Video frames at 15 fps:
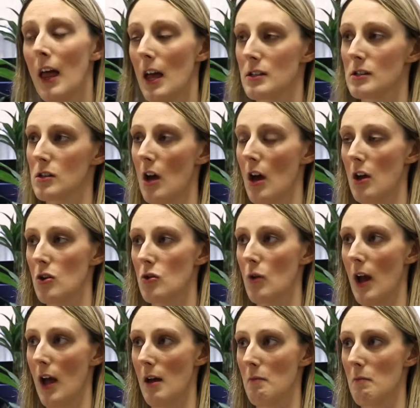So
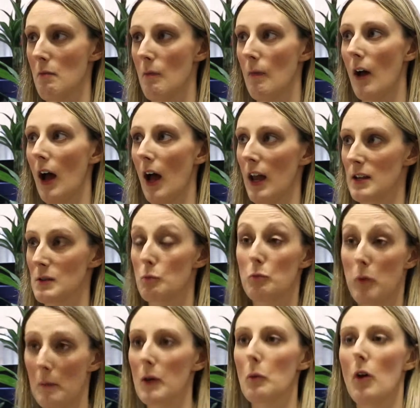it's
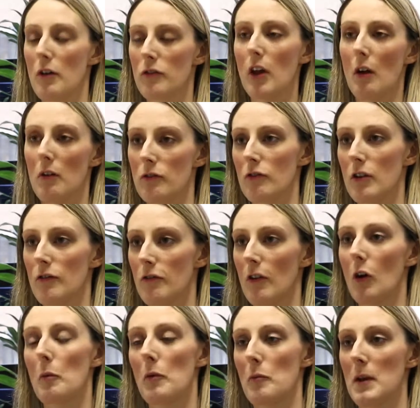probably worth going through for a
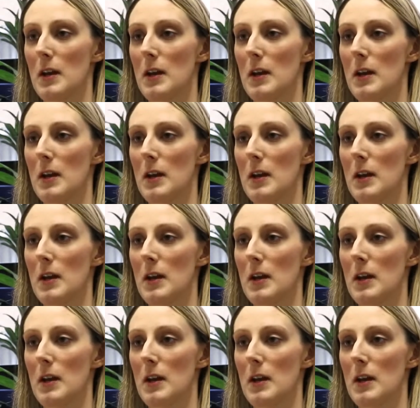couple of